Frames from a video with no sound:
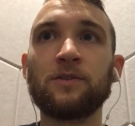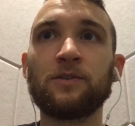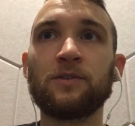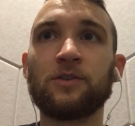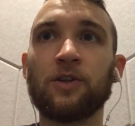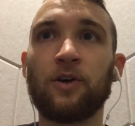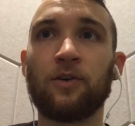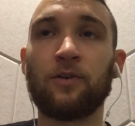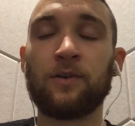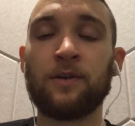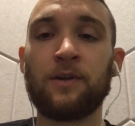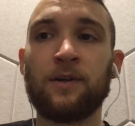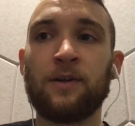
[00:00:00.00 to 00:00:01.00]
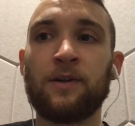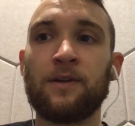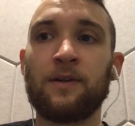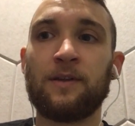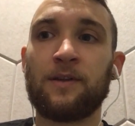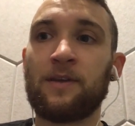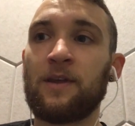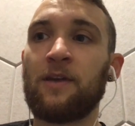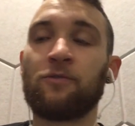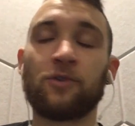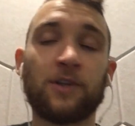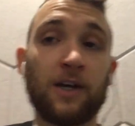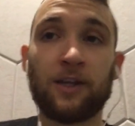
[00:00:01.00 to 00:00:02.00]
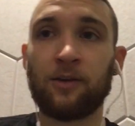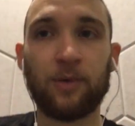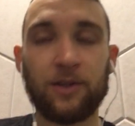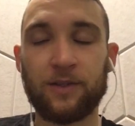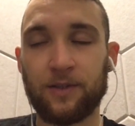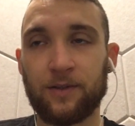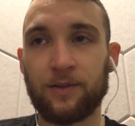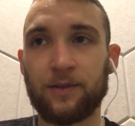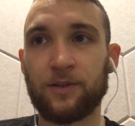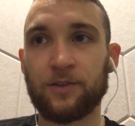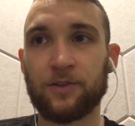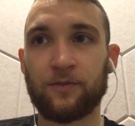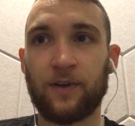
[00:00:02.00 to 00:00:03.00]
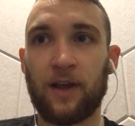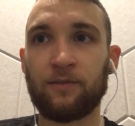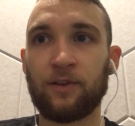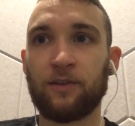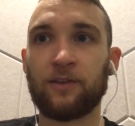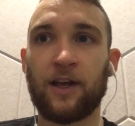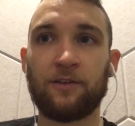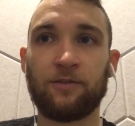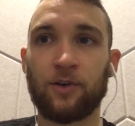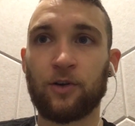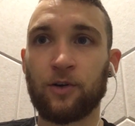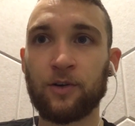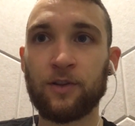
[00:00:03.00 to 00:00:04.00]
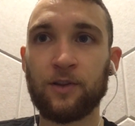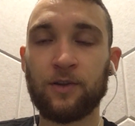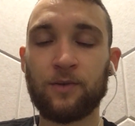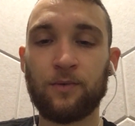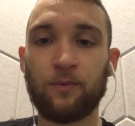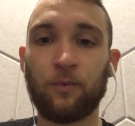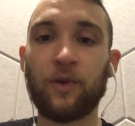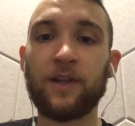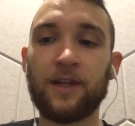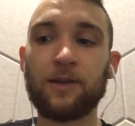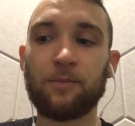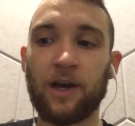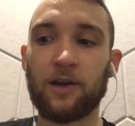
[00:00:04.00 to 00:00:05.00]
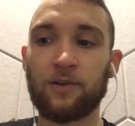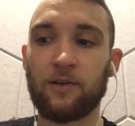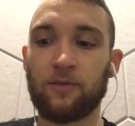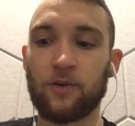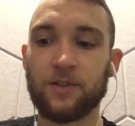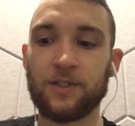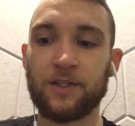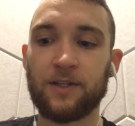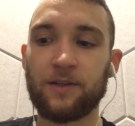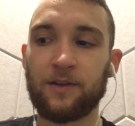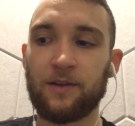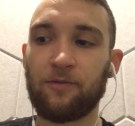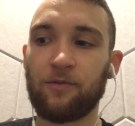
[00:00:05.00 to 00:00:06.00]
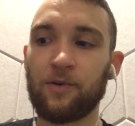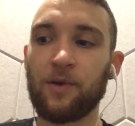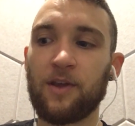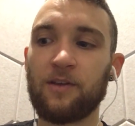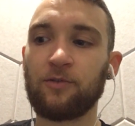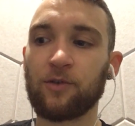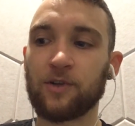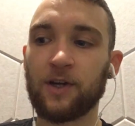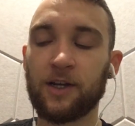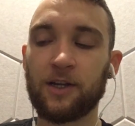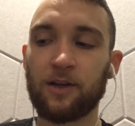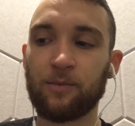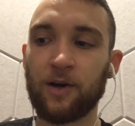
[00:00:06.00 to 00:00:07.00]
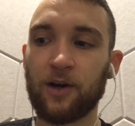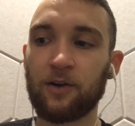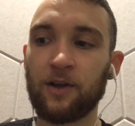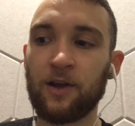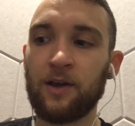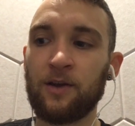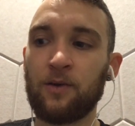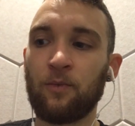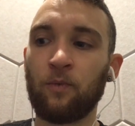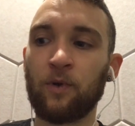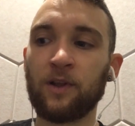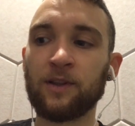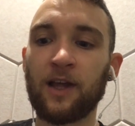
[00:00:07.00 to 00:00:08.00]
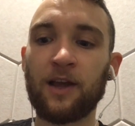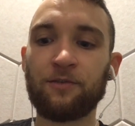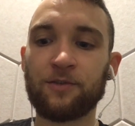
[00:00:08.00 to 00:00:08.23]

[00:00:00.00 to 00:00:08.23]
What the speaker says: so, if we're talking about the survival of life on Earth, we need biodiversity. If we're talking about will life